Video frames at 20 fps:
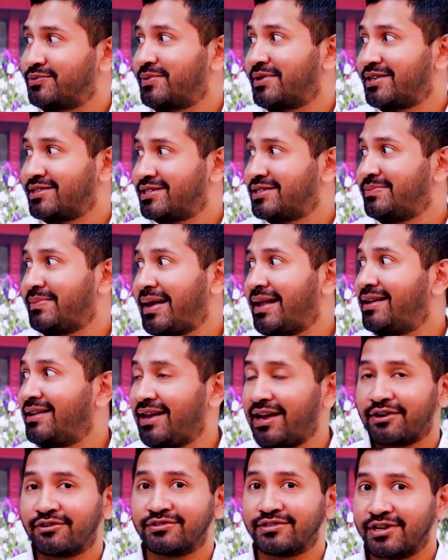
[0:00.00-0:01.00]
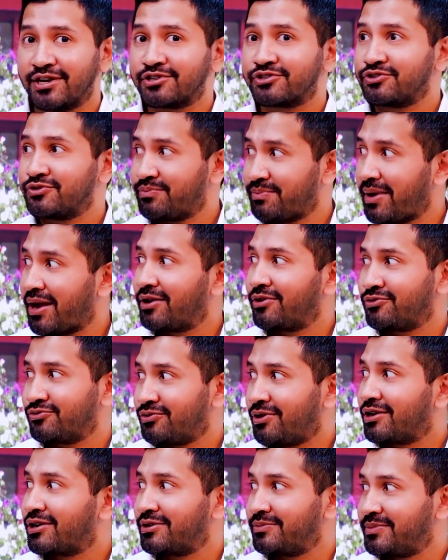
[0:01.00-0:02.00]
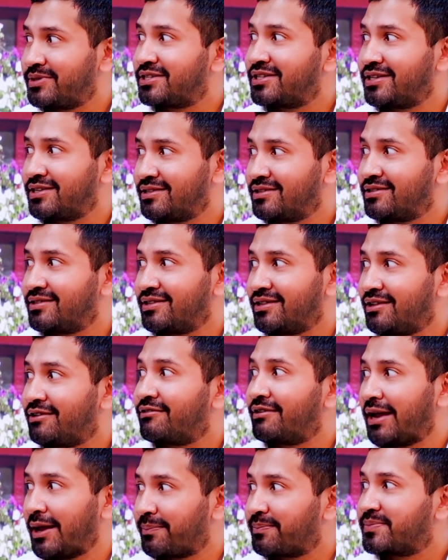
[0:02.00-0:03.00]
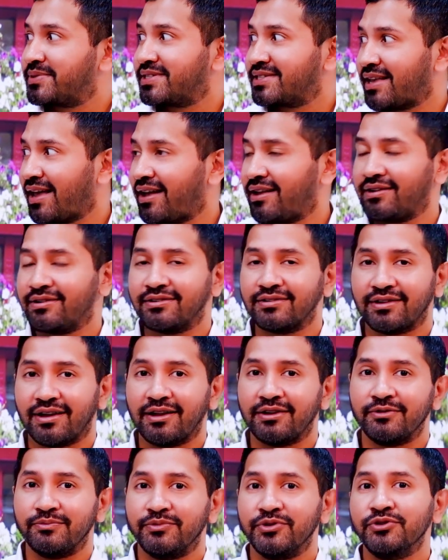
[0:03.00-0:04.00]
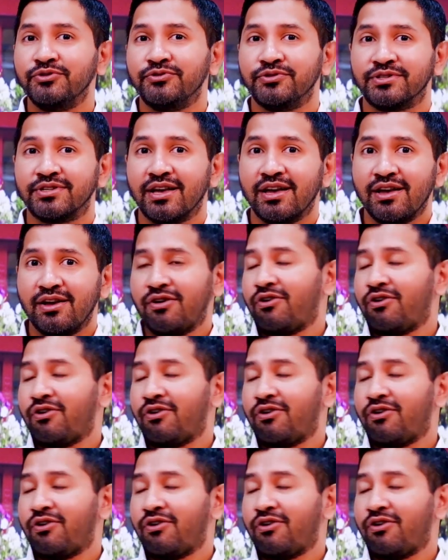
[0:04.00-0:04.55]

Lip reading: because it's mainly heterosexual men who are committing the rapes and abuse.